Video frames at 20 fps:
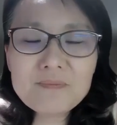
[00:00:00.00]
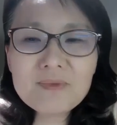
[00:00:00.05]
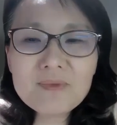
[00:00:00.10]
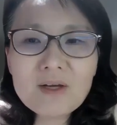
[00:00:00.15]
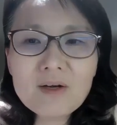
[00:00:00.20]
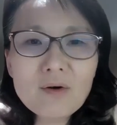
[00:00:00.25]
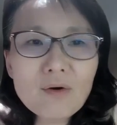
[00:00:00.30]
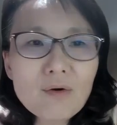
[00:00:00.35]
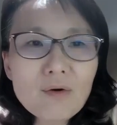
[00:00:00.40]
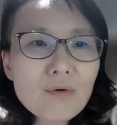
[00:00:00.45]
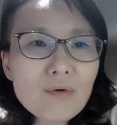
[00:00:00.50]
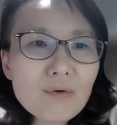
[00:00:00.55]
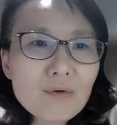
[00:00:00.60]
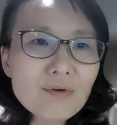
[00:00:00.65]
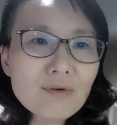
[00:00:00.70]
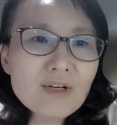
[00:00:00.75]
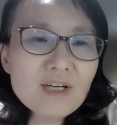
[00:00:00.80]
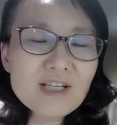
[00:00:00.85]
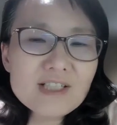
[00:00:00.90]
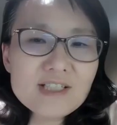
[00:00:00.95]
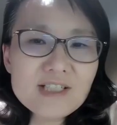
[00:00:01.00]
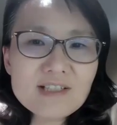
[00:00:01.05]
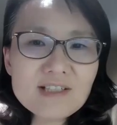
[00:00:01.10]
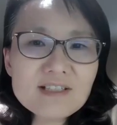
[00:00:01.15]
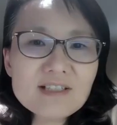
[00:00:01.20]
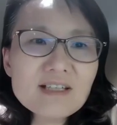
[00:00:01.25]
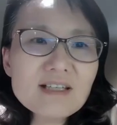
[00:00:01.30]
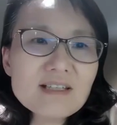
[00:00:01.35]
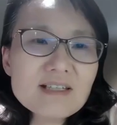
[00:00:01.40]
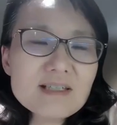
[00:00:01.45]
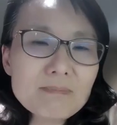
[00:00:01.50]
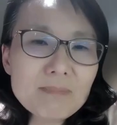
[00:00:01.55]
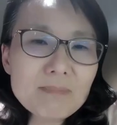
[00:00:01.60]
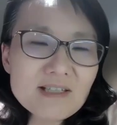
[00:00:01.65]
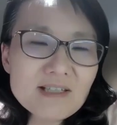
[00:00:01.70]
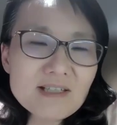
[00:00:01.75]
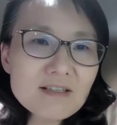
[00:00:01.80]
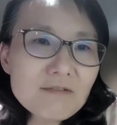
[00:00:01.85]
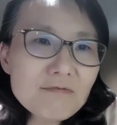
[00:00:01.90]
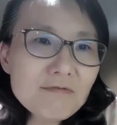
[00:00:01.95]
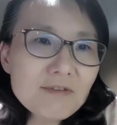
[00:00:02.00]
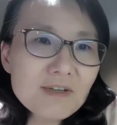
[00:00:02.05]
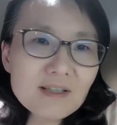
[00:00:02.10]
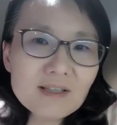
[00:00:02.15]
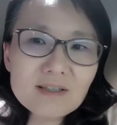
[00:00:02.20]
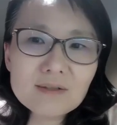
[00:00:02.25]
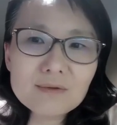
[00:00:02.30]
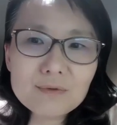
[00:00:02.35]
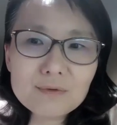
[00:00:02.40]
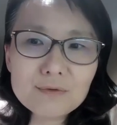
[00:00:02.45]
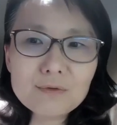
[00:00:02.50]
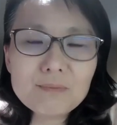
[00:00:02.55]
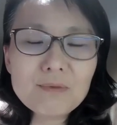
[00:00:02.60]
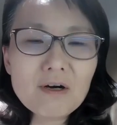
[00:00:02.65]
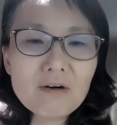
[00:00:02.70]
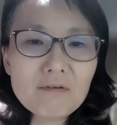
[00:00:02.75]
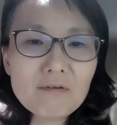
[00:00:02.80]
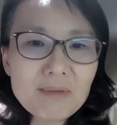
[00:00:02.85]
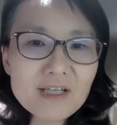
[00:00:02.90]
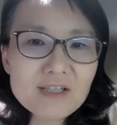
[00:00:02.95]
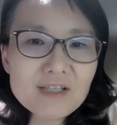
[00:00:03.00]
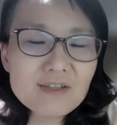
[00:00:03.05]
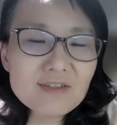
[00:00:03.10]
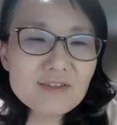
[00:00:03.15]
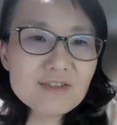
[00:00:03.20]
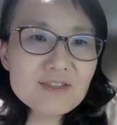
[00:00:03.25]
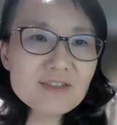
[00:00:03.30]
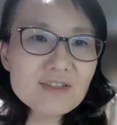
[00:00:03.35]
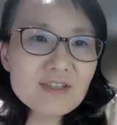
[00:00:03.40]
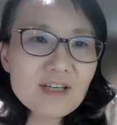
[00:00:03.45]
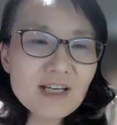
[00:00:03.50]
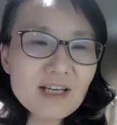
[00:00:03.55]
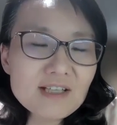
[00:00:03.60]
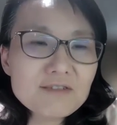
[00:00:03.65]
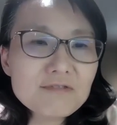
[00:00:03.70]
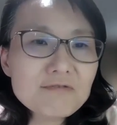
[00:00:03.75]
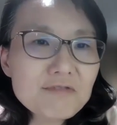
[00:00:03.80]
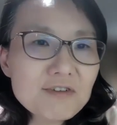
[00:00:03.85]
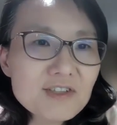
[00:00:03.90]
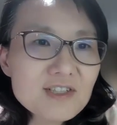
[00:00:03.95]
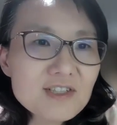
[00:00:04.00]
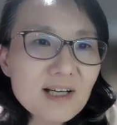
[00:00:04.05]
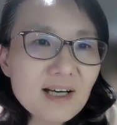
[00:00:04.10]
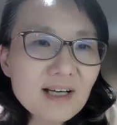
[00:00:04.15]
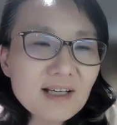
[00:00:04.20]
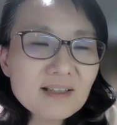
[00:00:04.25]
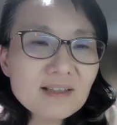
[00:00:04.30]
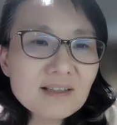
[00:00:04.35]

or just in specific group of patients as the first line?